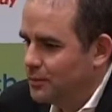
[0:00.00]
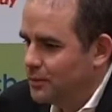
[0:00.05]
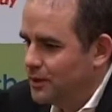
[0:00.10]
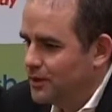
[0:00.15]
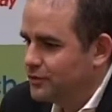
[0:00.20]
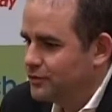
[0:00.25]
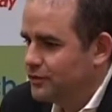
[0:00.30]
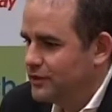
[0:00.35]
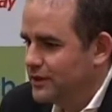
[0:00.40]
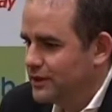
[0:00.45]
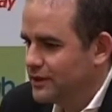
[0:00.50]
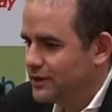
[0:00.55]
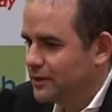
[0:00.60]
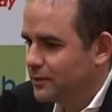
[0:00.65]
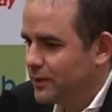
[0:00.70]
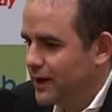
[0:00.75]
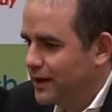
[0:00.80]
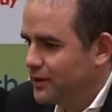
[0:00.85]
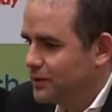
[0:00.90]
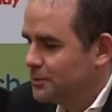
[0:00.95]
uplifting
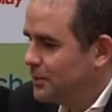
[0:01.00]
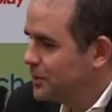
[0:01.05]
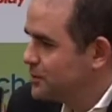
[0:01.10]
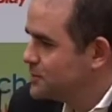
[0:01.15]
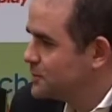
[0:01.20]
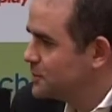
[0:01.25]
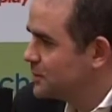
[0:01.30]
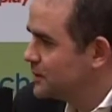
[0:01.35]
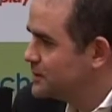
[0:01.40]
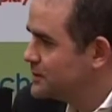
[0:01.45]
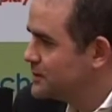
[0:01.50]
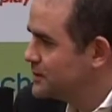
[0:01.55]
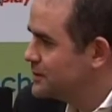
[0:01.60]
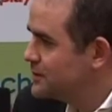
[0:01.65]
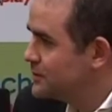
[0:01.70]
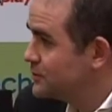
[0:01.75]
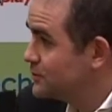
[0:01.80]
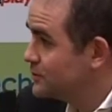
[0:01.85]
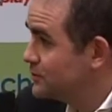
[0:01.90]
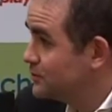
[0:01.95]
around the
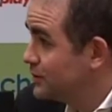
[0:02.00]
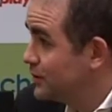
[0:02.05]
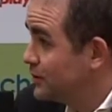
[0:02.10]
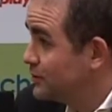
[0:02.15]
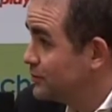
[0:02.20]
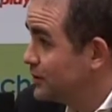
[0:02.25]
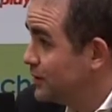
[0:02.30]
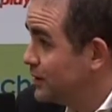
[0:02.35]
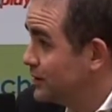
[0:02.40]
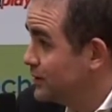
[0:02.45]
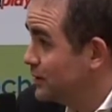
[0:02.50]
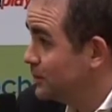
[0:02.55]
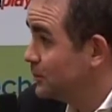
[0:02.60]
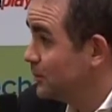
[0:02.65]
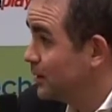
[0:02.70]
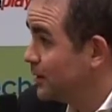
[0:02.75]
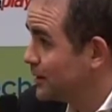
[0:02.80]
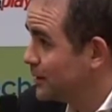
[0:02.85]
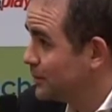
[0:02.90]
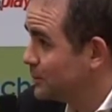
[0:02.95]
possibilities of the Indian
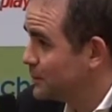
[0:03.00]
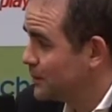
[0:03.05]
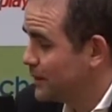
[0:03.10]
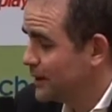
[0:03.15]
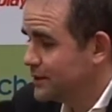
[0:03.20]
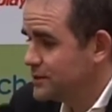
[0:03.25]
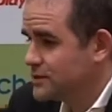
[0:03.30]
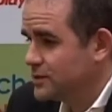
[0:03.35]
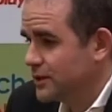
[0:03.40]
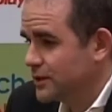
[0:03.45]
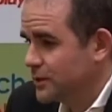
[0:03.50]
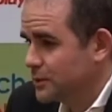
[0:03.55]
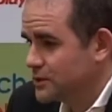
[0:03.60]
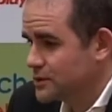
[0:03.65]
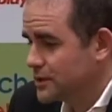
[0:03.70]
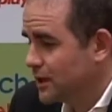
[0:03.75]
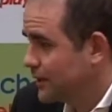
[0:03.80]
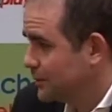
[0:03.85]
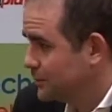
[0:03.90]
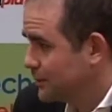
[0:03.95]
marketplace. I
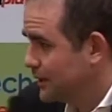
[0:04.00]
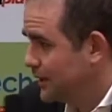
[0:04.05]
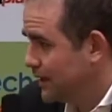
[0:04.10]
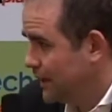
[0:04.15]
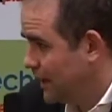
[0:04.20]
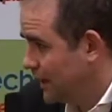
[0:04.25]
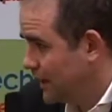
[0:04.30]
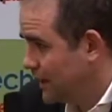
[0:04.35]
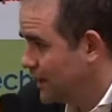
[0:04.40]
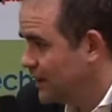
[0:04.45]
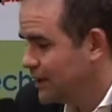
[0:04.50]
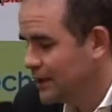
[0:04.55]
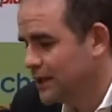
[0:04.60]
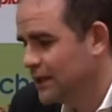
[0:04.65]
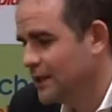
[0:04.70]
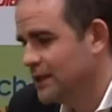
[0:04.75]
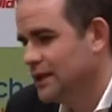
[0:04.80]
always like being here.